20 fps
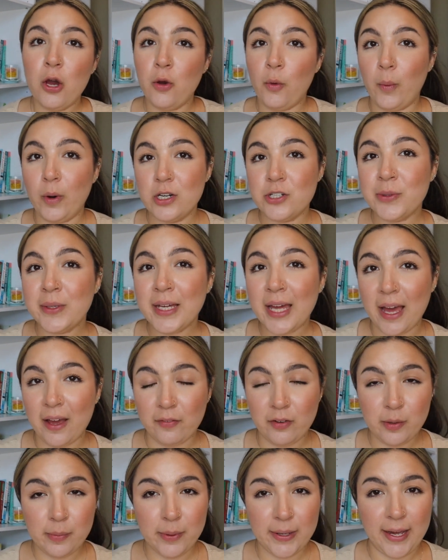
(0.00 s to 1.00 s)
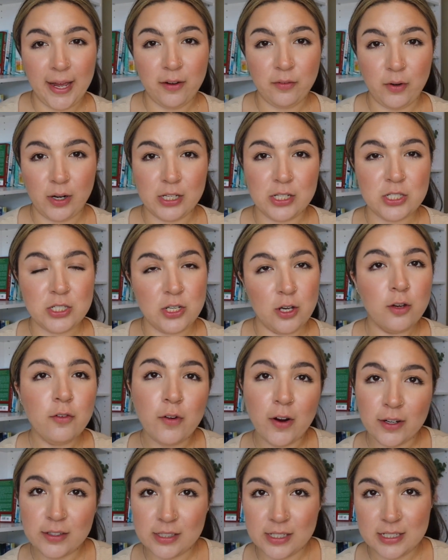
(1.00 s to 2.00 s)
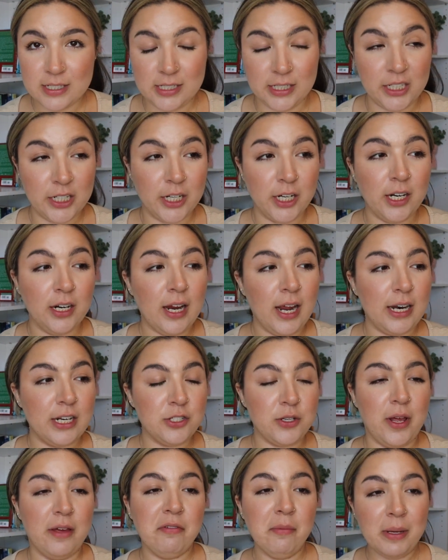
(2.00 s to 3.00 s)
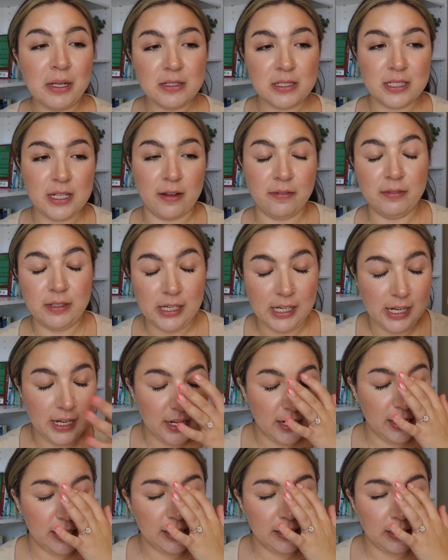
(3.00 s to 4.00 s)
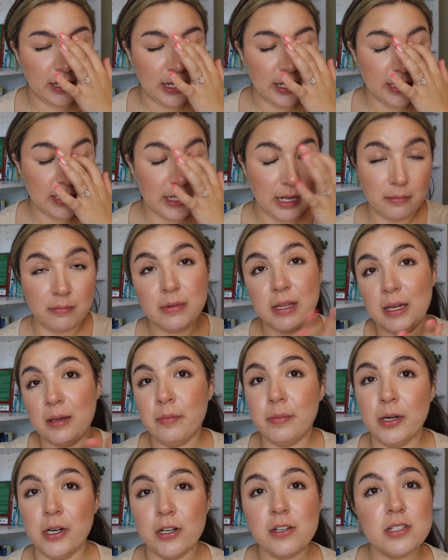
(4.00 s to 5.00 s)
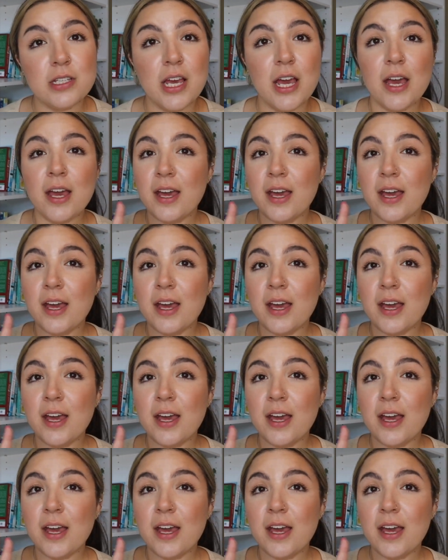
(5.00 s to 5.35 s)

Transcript: we're doing every book I've read so far this year, and so I have about 70 something books